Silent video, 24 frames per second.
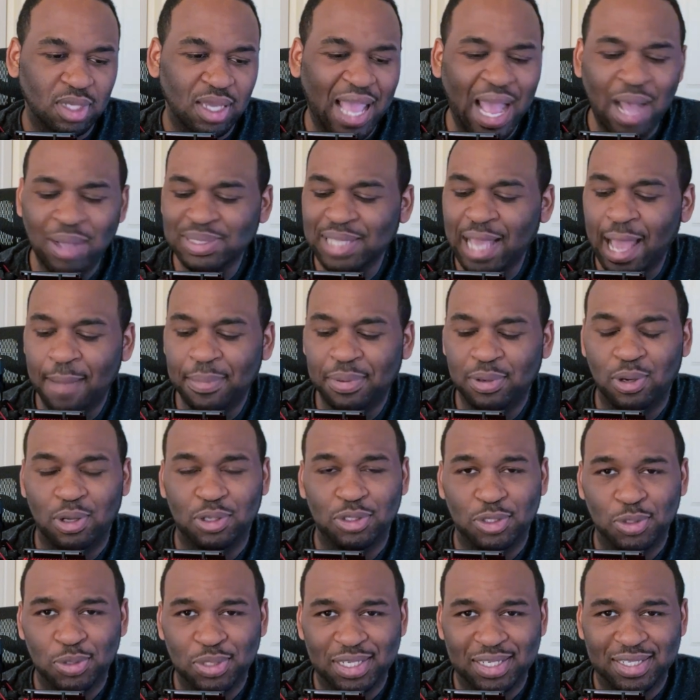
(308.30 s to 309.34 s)
How's Apple
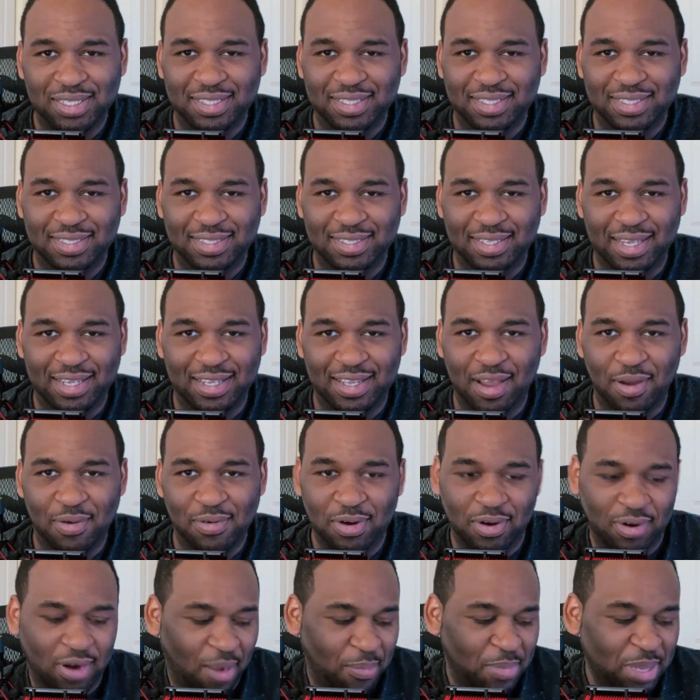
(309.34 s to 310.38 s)
going to do this? Like
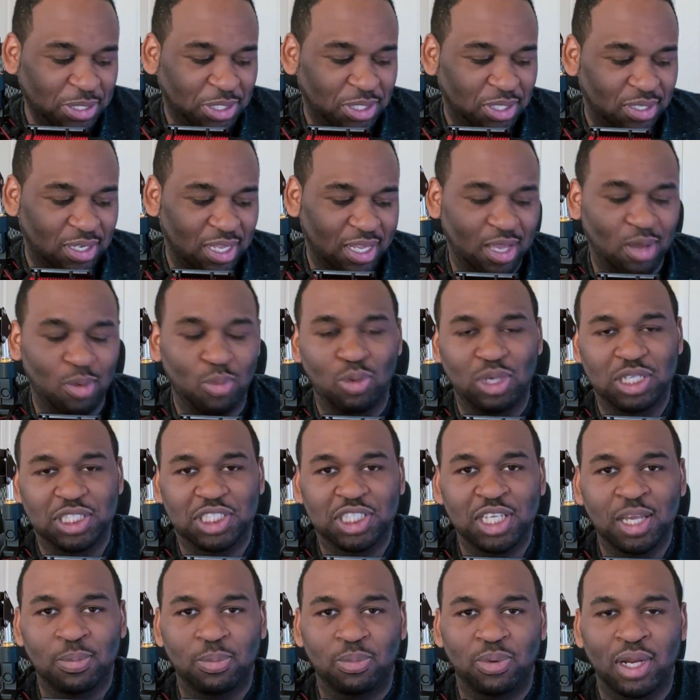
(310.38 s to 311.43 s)
I mentioned the M1
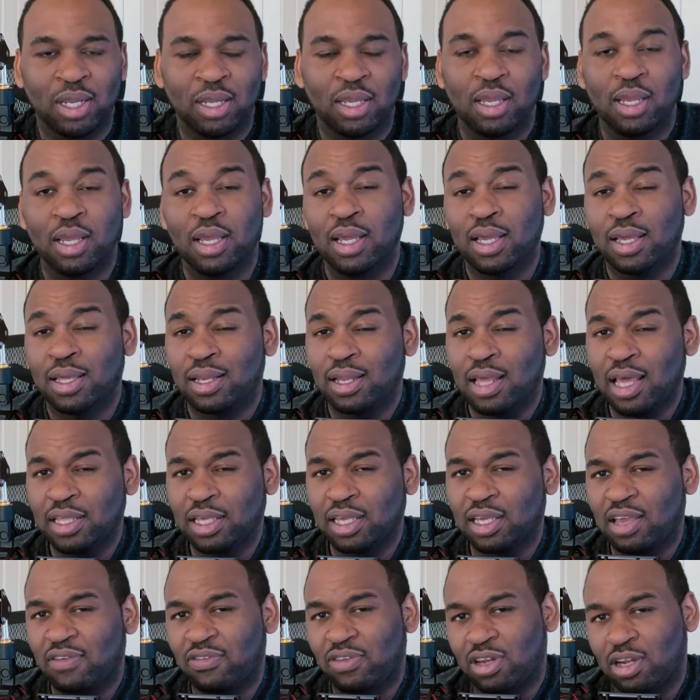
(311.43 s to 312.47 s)
chip, right? I
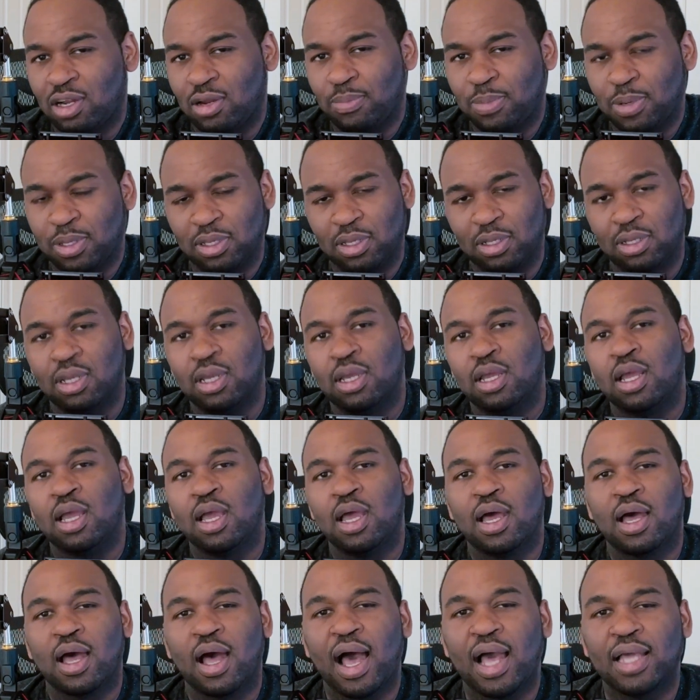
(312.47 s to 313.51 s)
think I have another opinion.
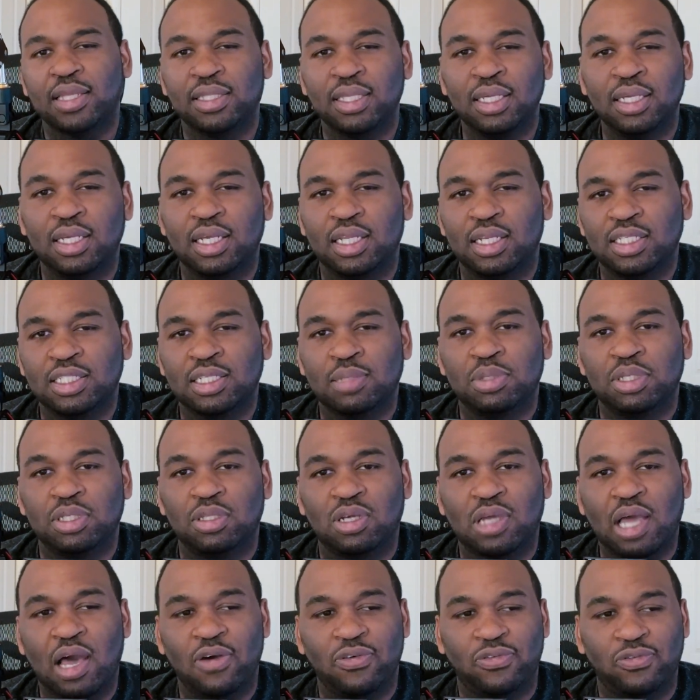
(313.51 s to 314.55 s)
I think, and this is something to
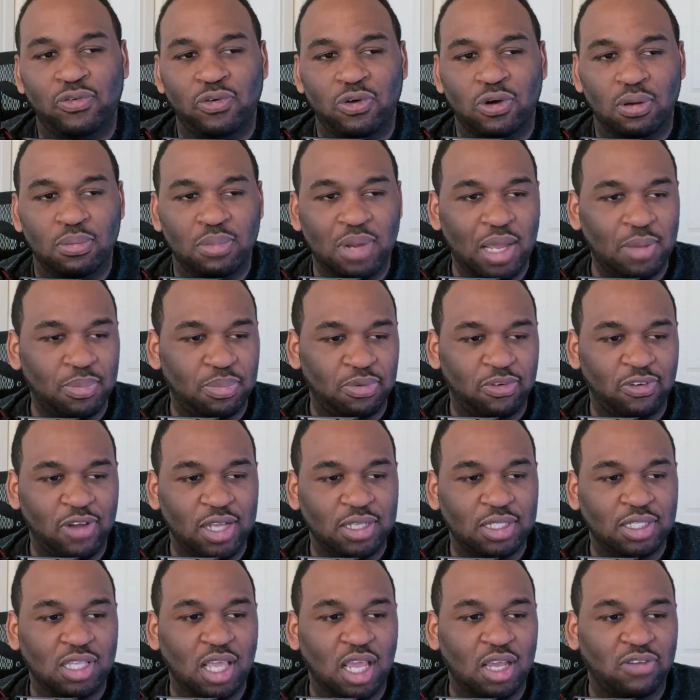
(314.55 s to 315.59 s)
look out for. I'm not
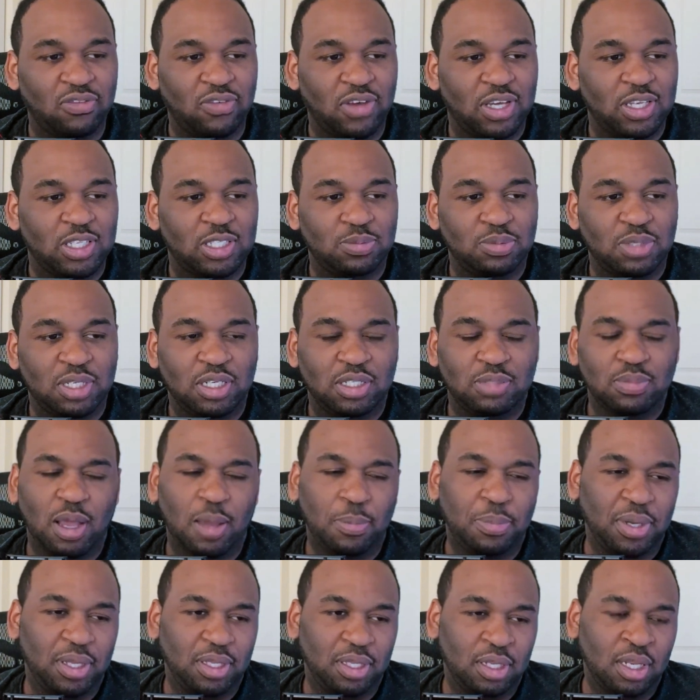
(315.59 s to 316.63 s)
providing stock advice, but here's my
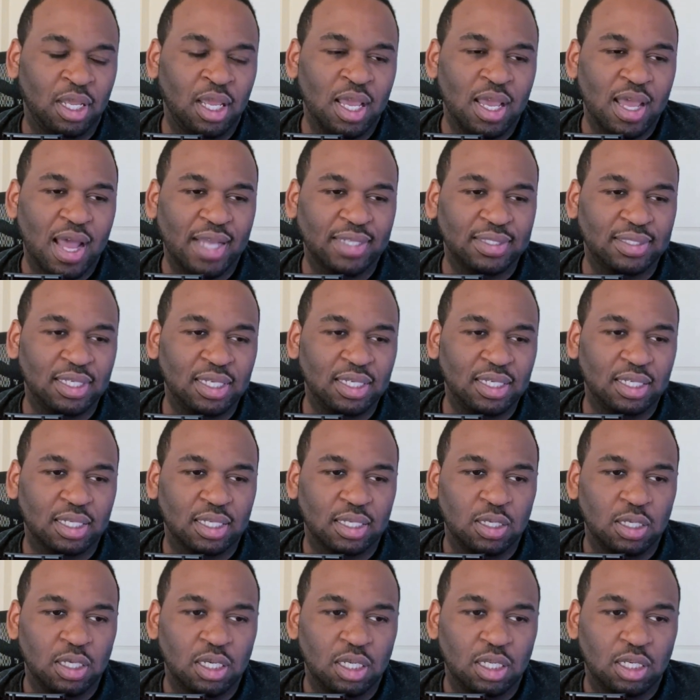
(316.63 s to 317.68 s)
opinion. I think
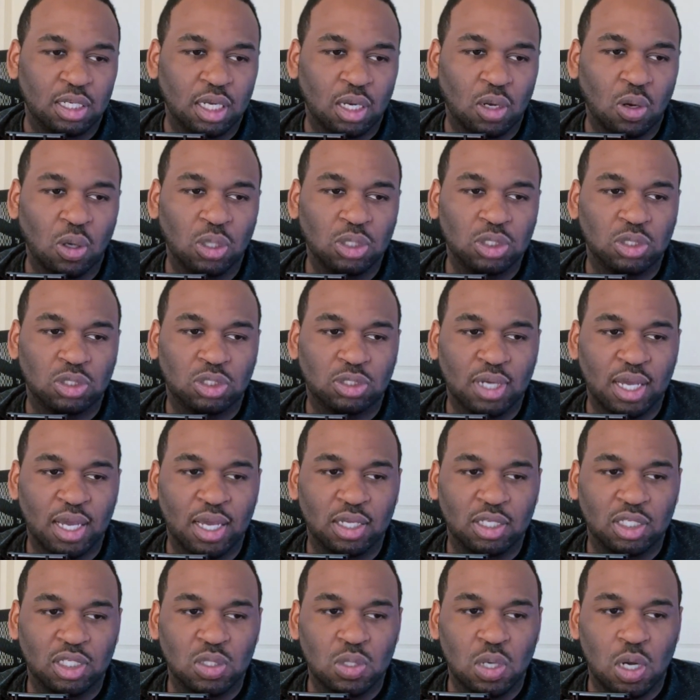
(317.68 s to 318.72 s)
they're going to
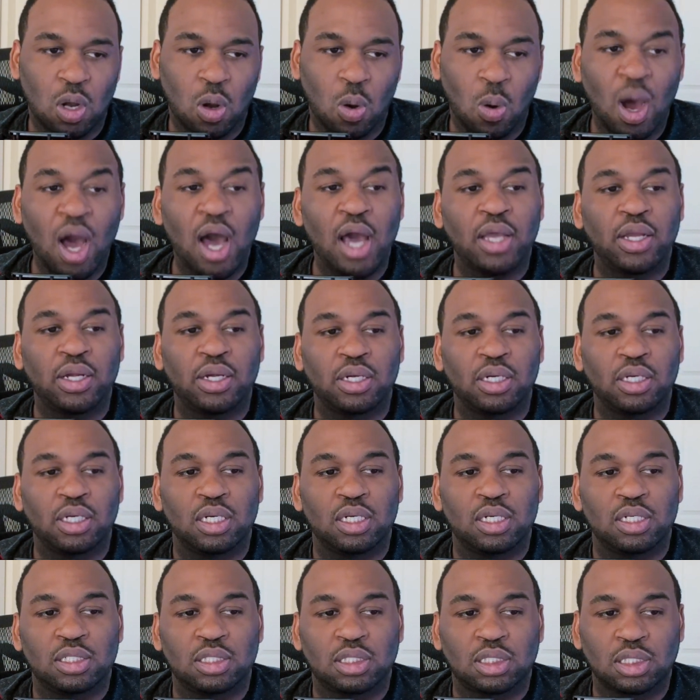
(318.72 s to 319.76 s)
try to
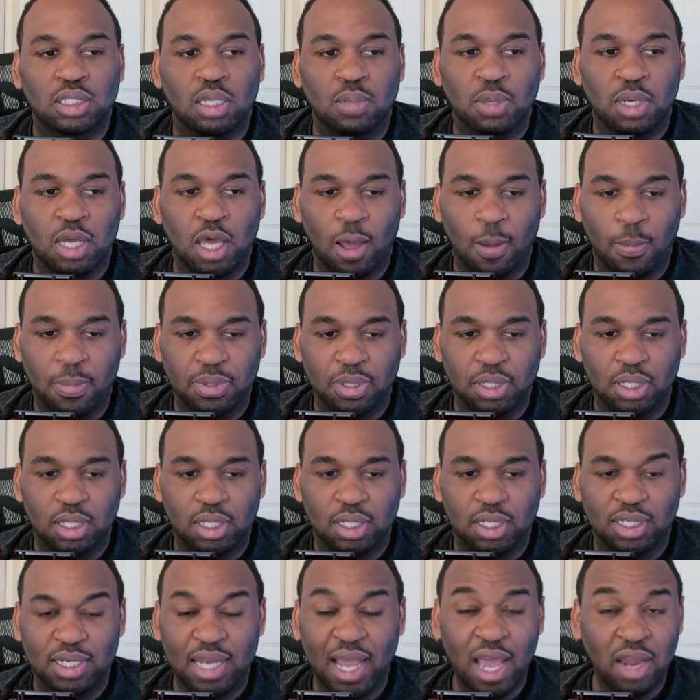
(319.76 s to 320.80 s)
acquire some
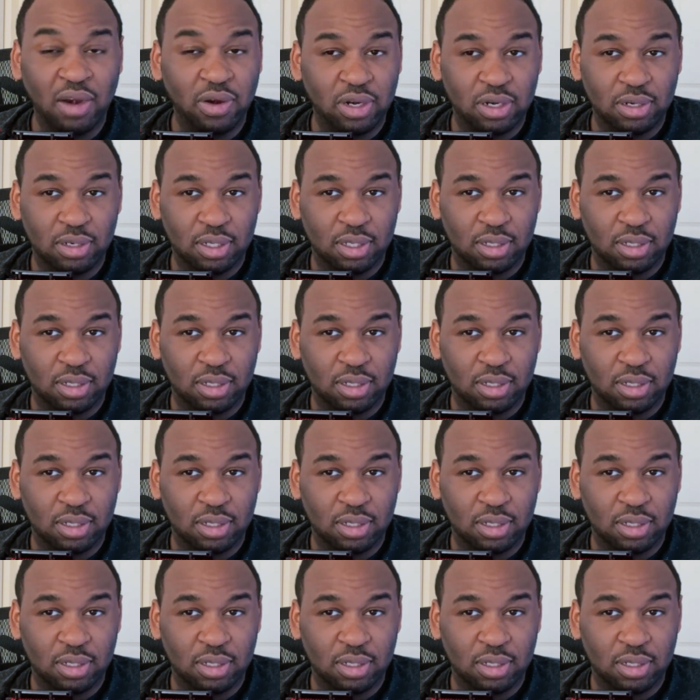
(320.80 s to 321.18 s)
company, not